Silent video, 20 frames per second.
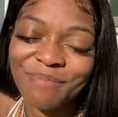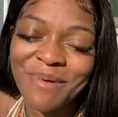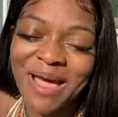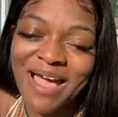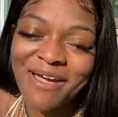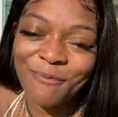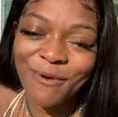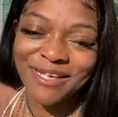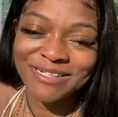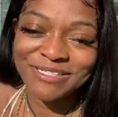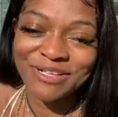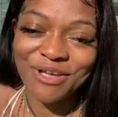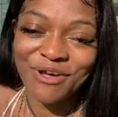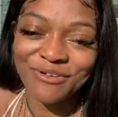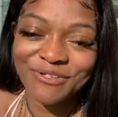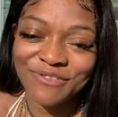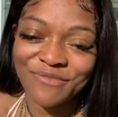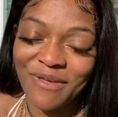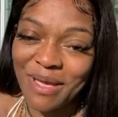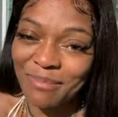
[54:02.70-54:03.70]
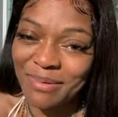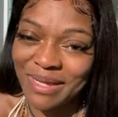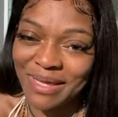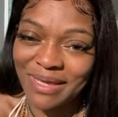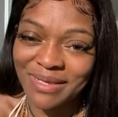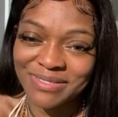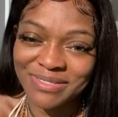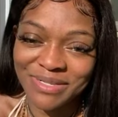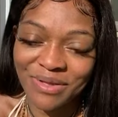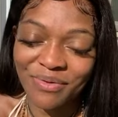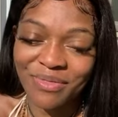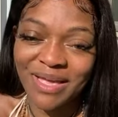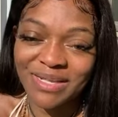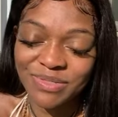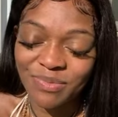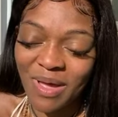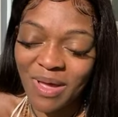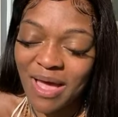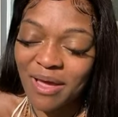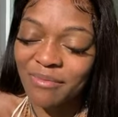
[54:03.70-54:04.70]
my West Coast family, so
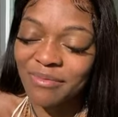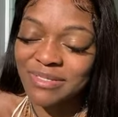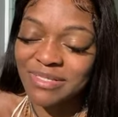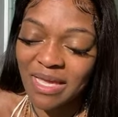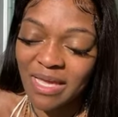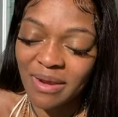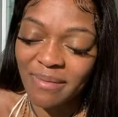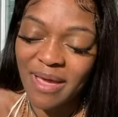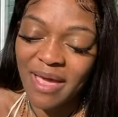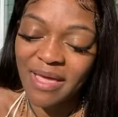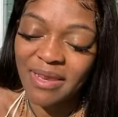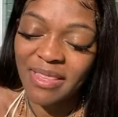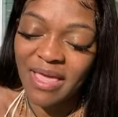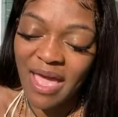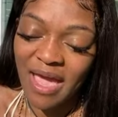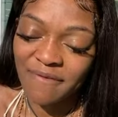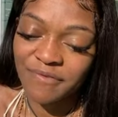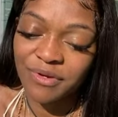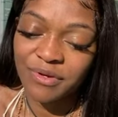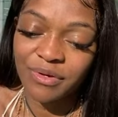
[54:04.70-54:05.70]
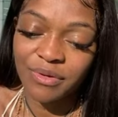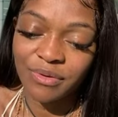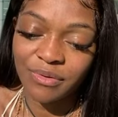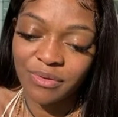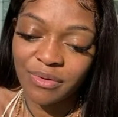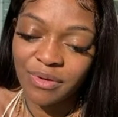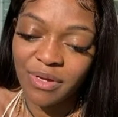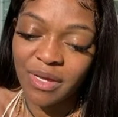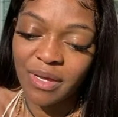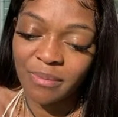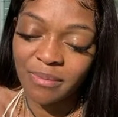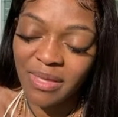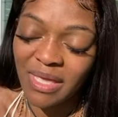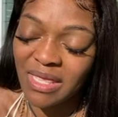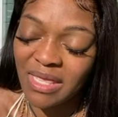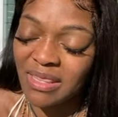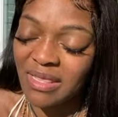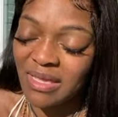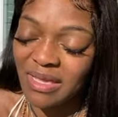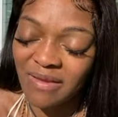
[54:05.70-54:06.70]
that's why I was thinking about in the afternoon,
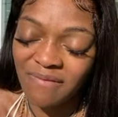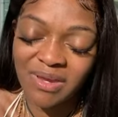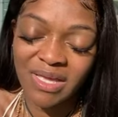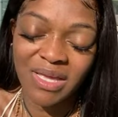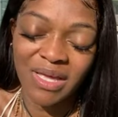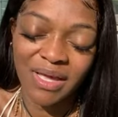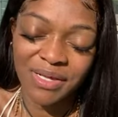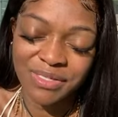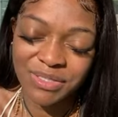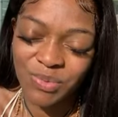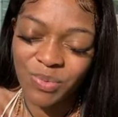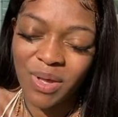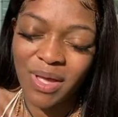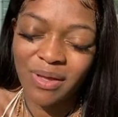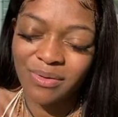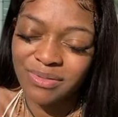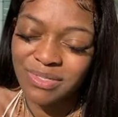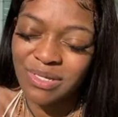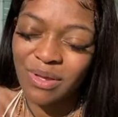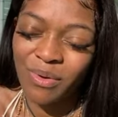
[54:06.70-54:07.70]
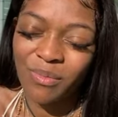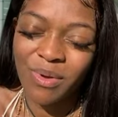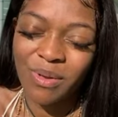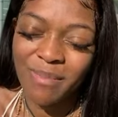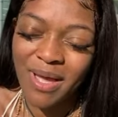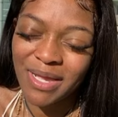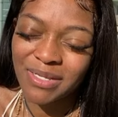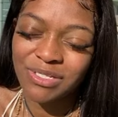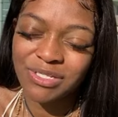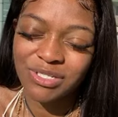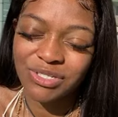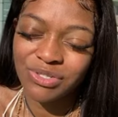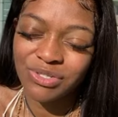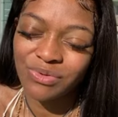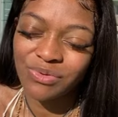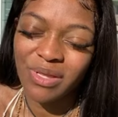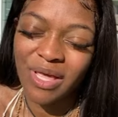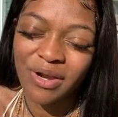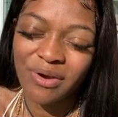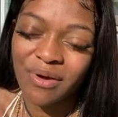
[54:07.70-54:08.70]
in the evening as well. So we might just
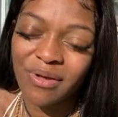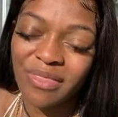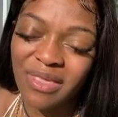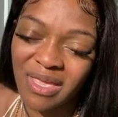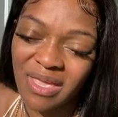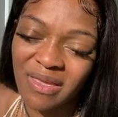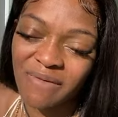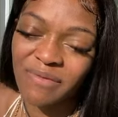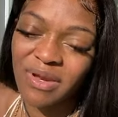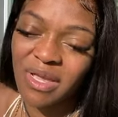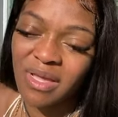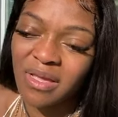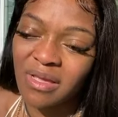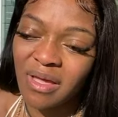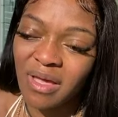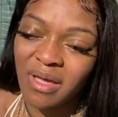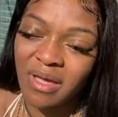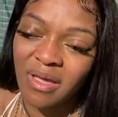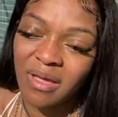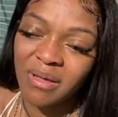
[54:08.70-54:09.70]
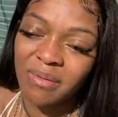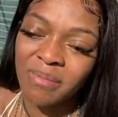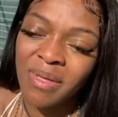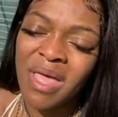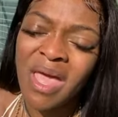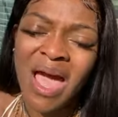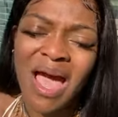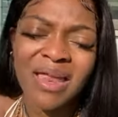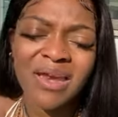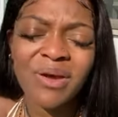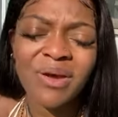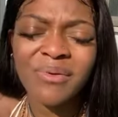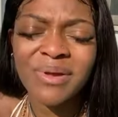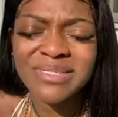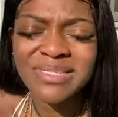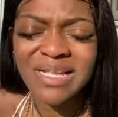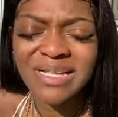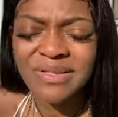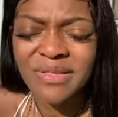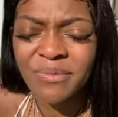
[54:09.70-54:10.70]
do later on the evening. I know
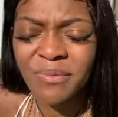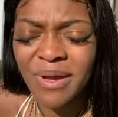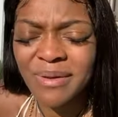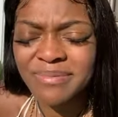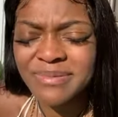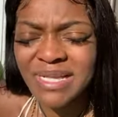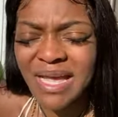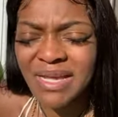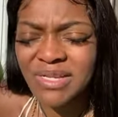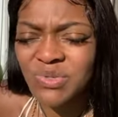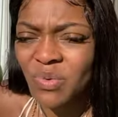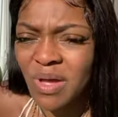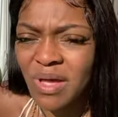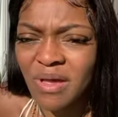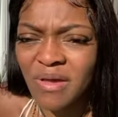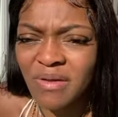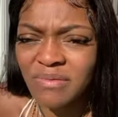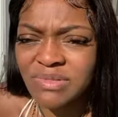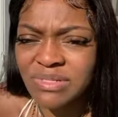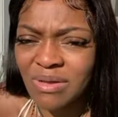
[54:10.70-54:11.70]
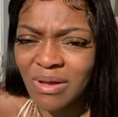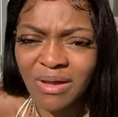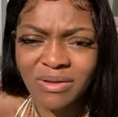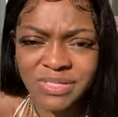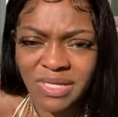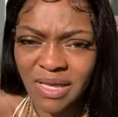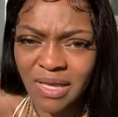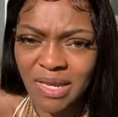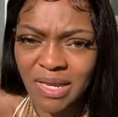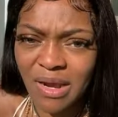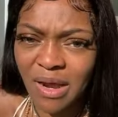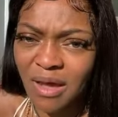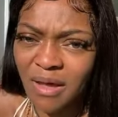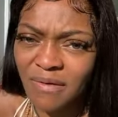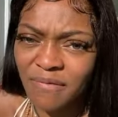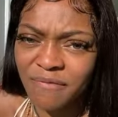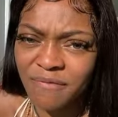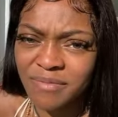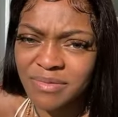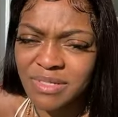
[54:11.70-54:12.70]
it says on the website 12, so I'll take it
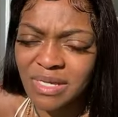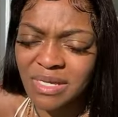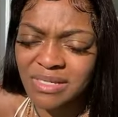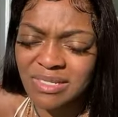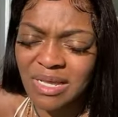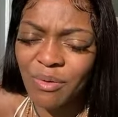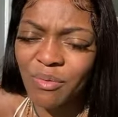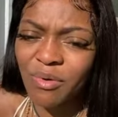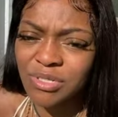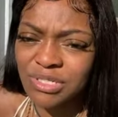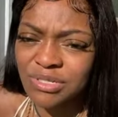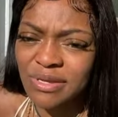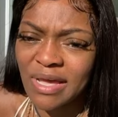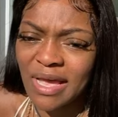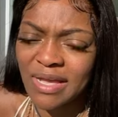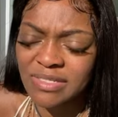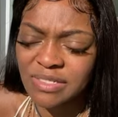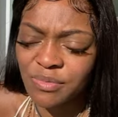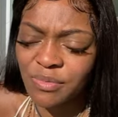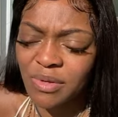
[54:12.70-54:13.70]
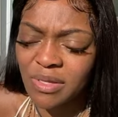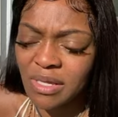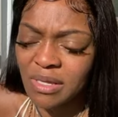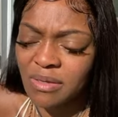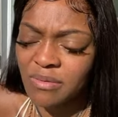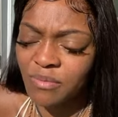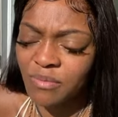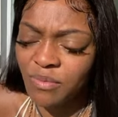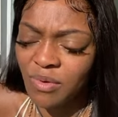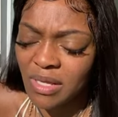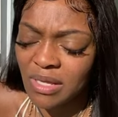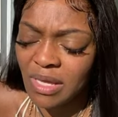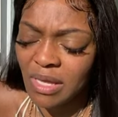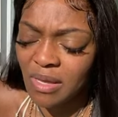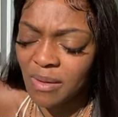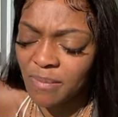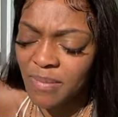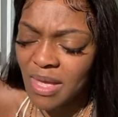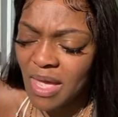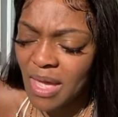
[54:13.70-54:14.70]
off because I want you guys to really
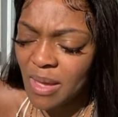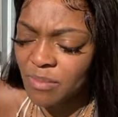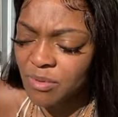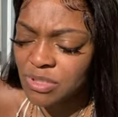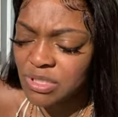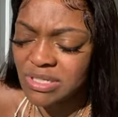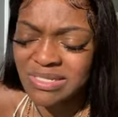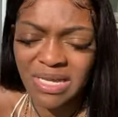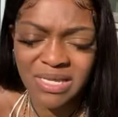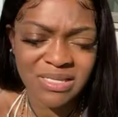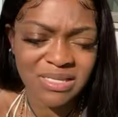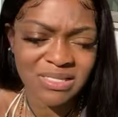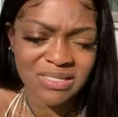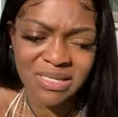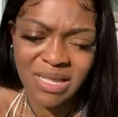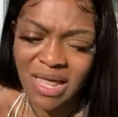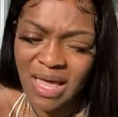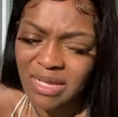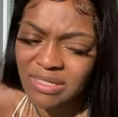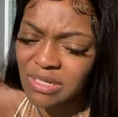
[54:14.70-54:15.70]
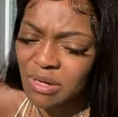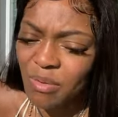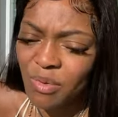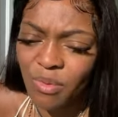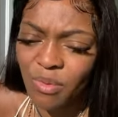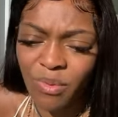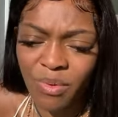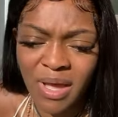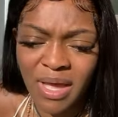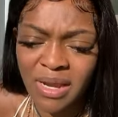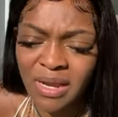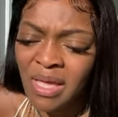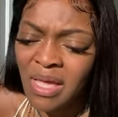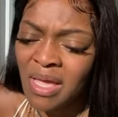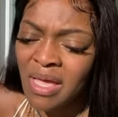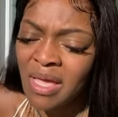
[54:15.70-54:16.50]
be able to take this class. Number 1,